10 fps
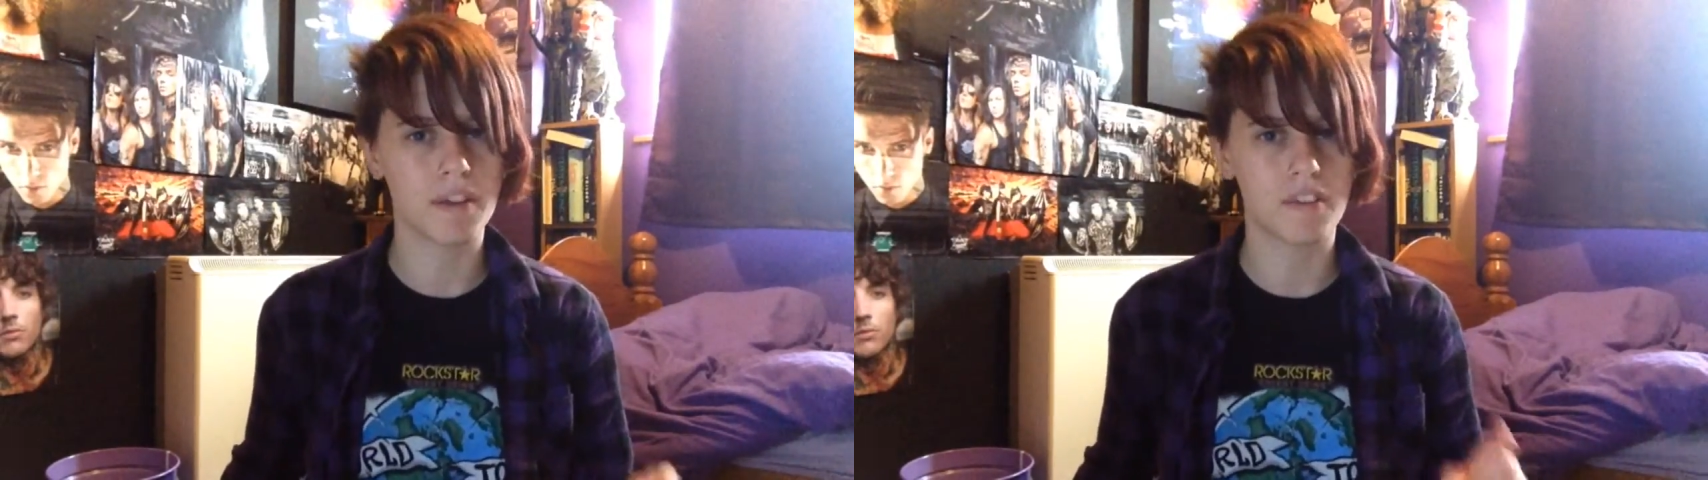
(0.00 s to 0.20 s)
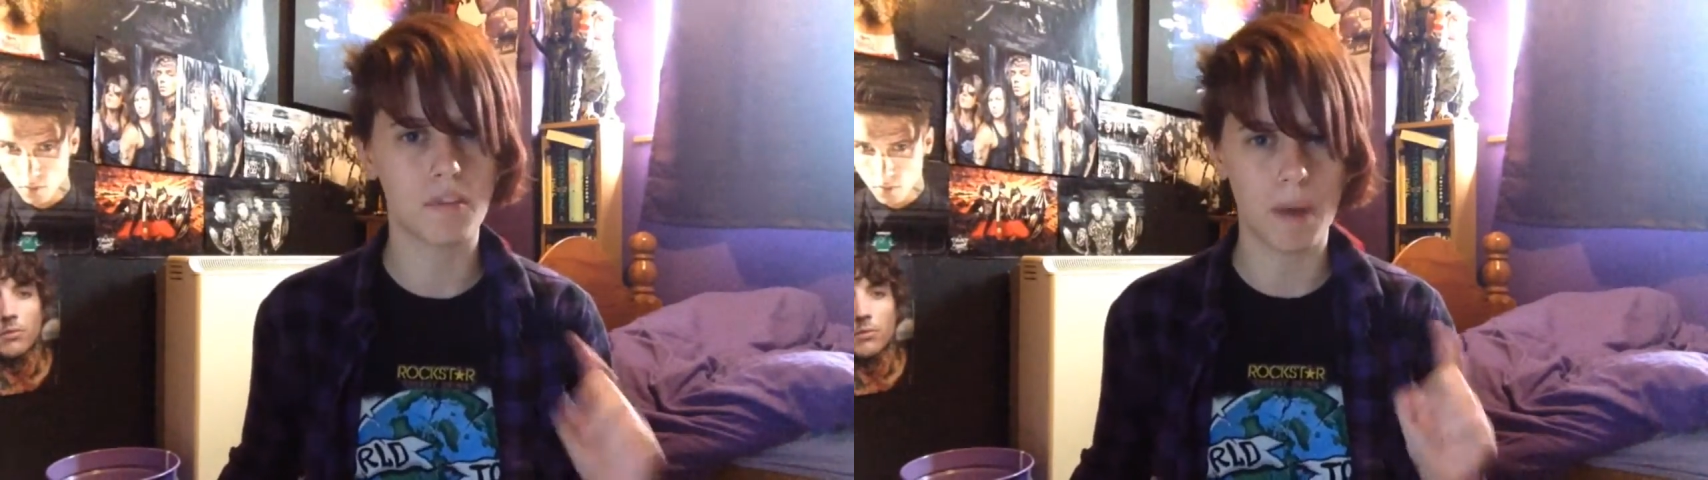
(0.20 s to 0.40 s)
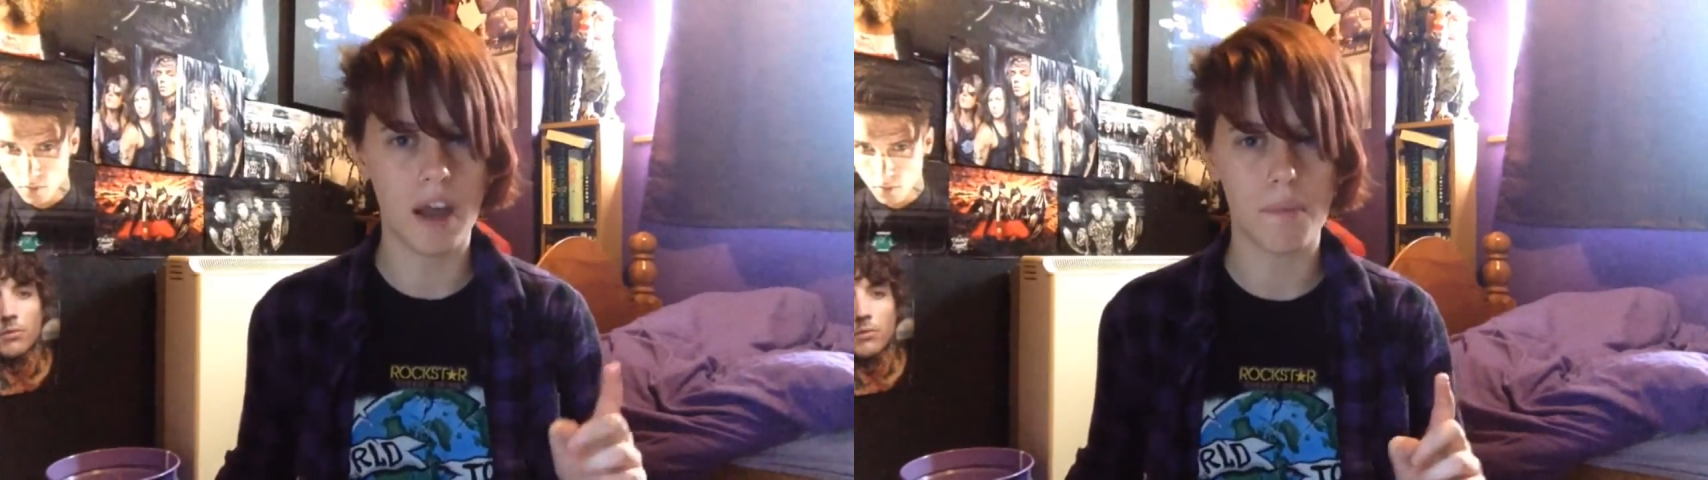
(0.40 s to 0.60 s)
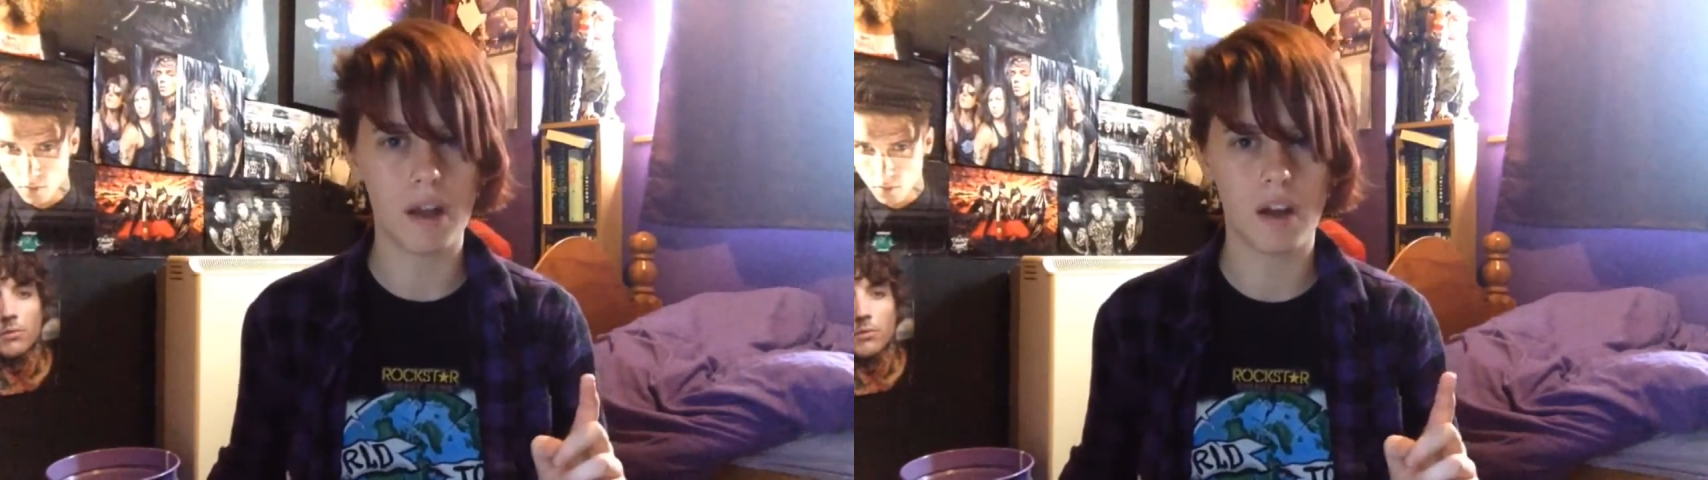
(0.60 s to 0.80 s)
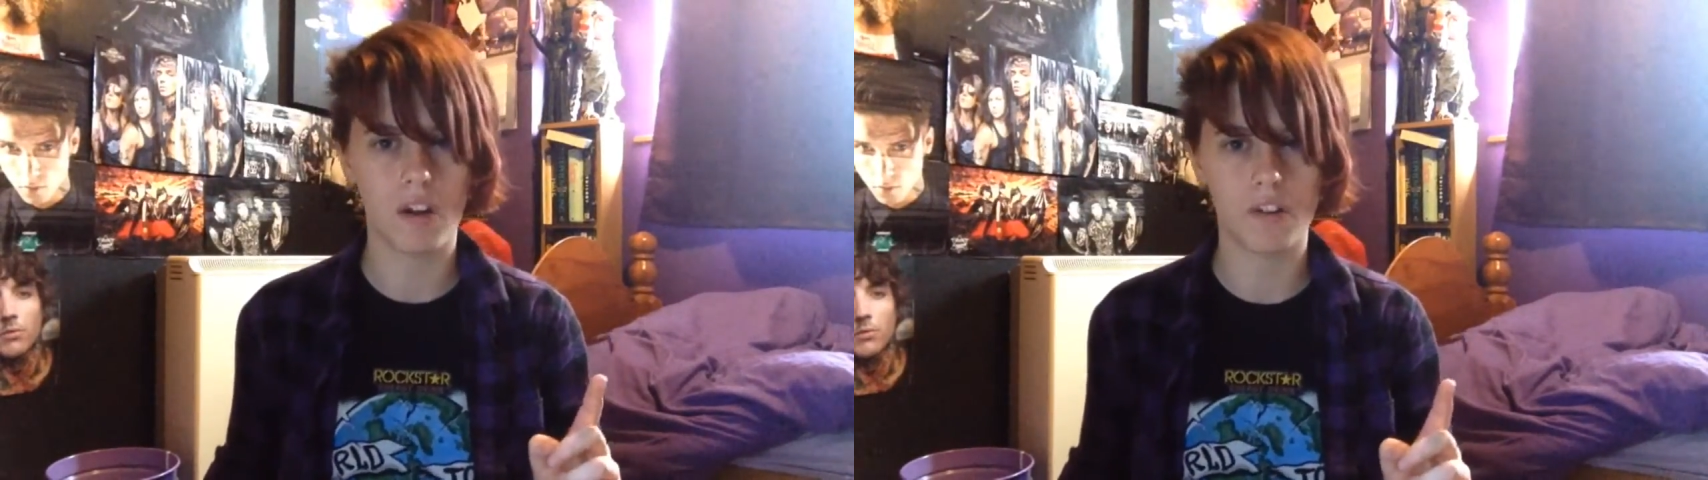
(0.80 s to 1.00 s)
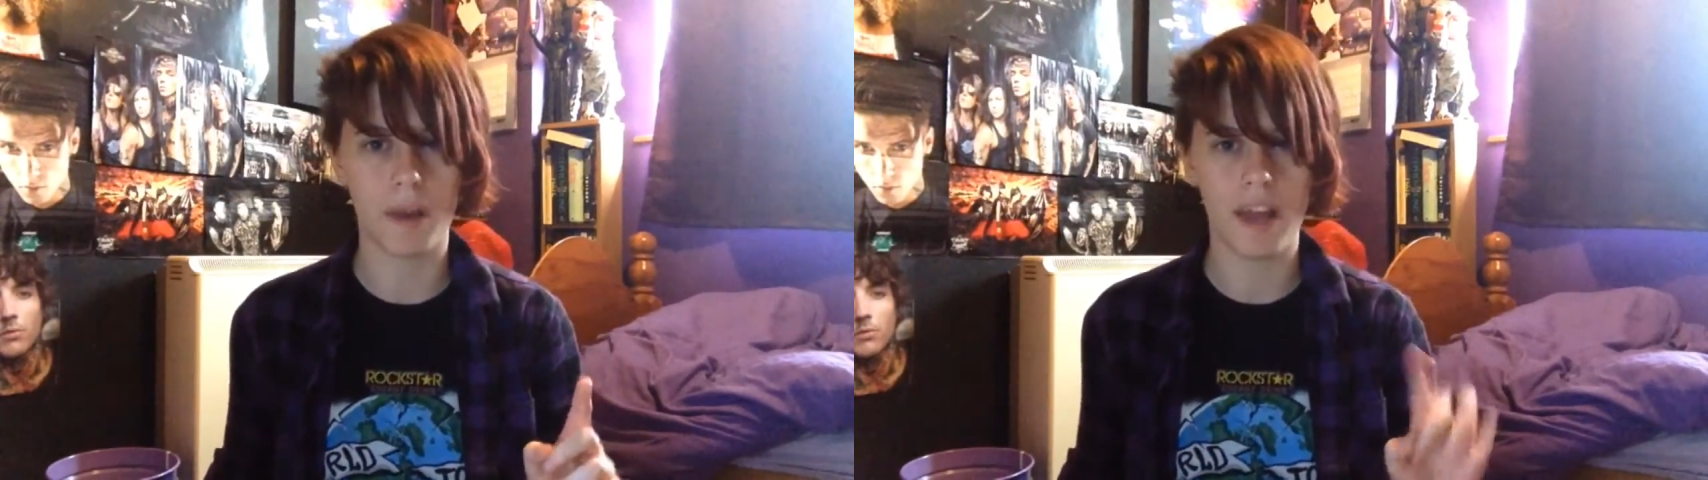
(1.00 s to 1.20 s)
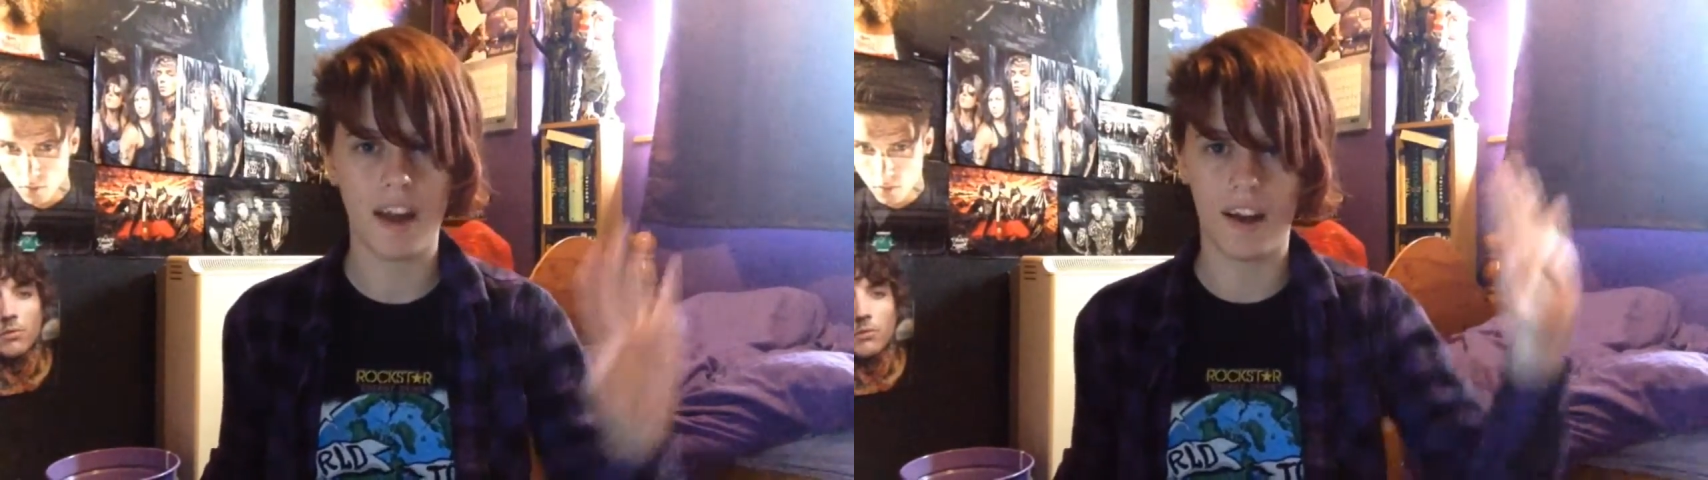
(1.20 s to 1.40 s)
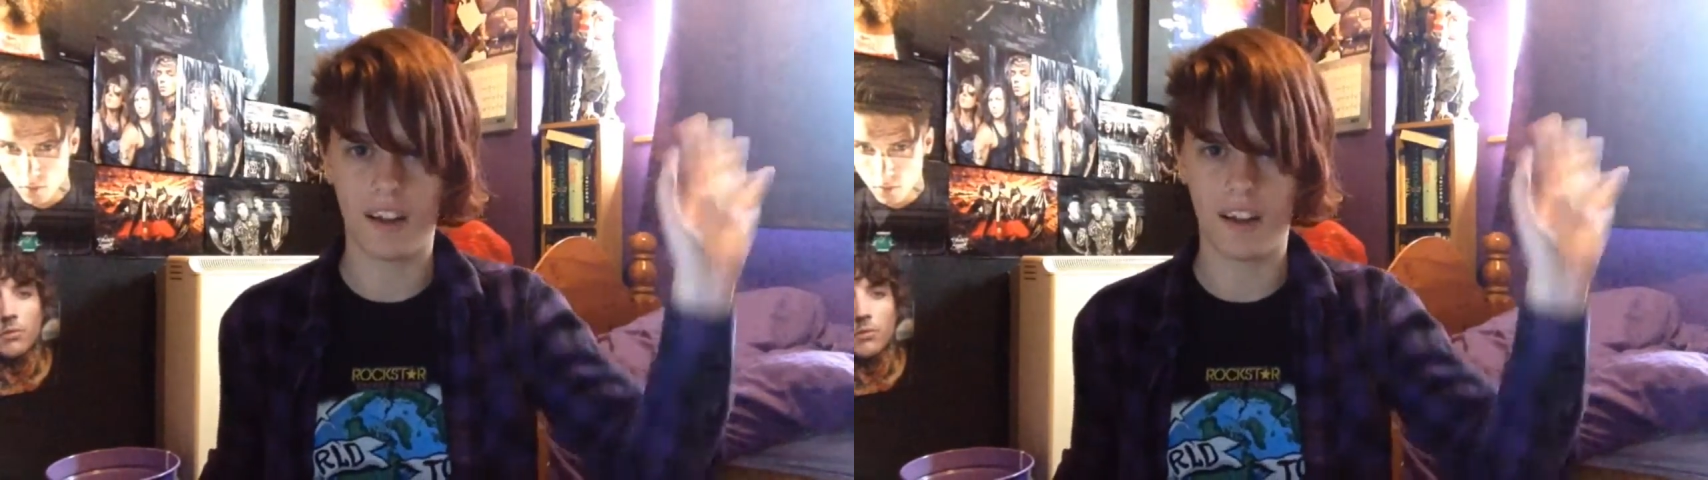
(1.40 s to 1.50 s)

My Spider-Man cosplay,